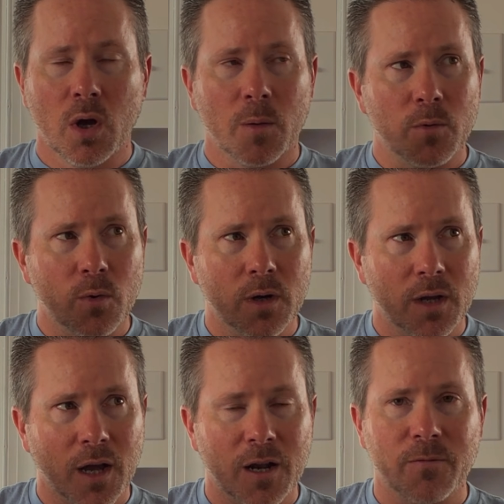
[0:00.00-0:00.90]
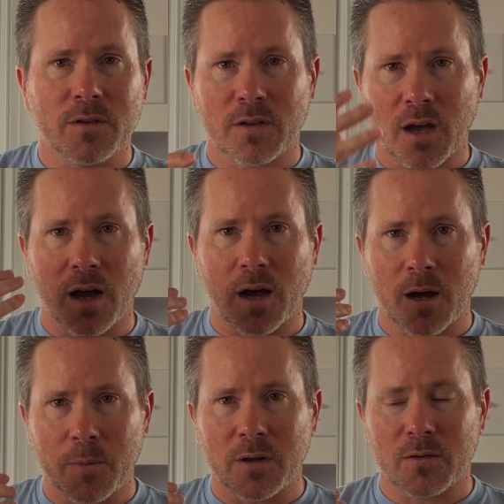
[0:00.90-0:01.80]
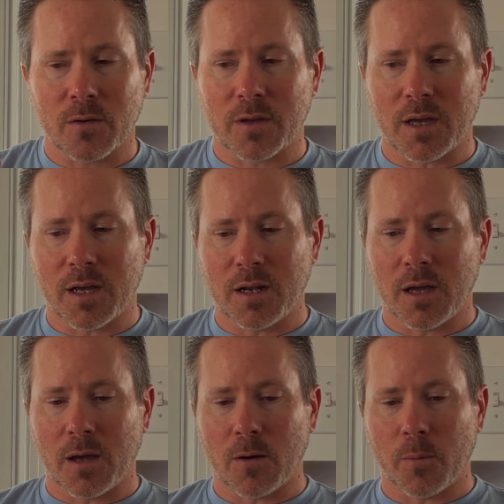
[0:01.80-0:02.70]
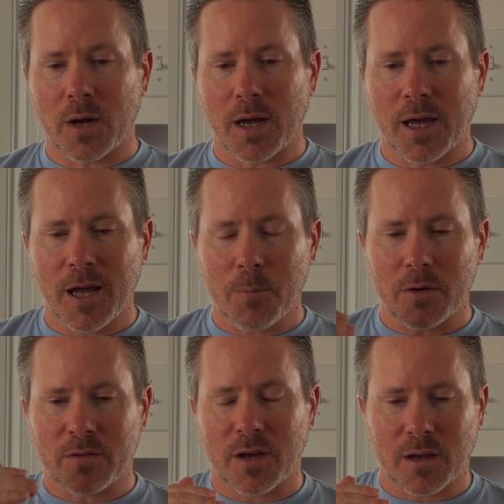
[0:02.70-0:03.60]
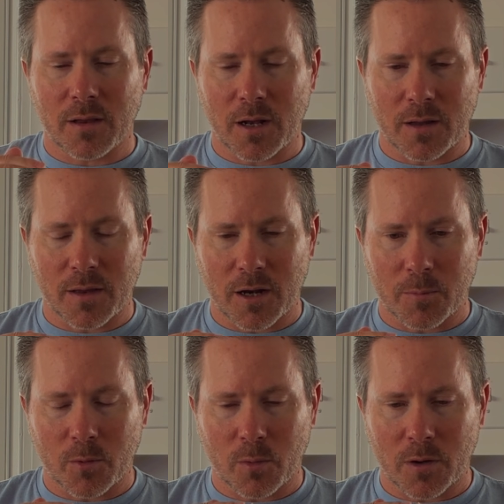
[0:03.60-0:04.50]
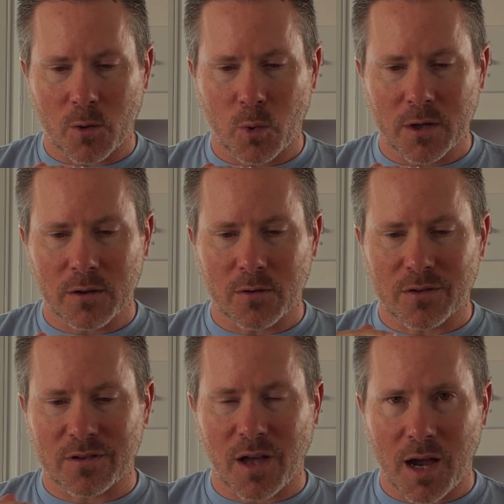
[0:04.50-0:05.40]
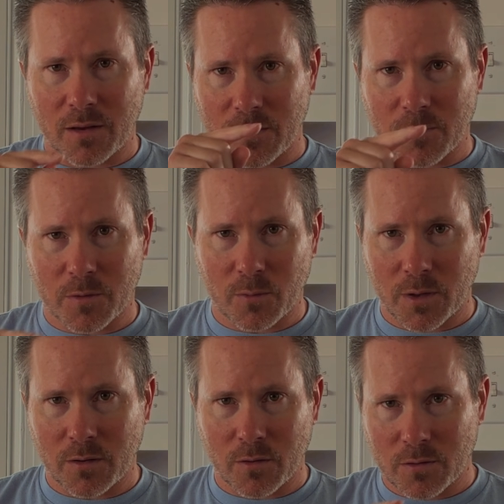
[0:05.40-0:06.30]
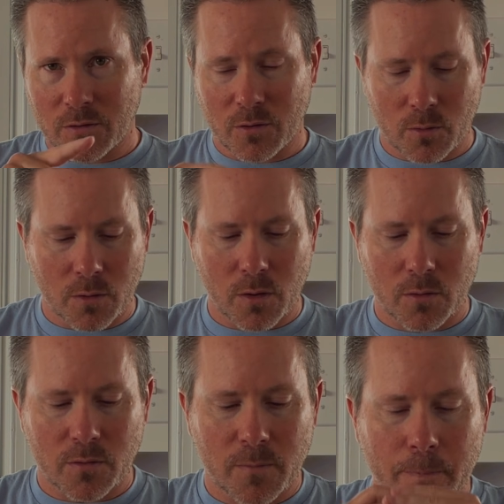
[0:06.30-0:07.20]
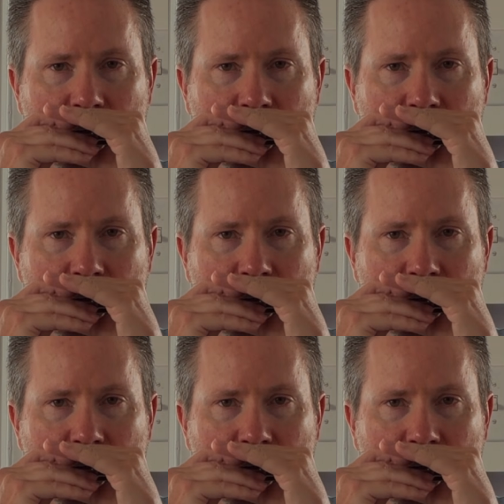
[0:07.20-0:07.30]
I'm doing kind of a ta, I mean it's on the inhale, but I am articulating that. I'm doing a quick little silence between those 2 notes.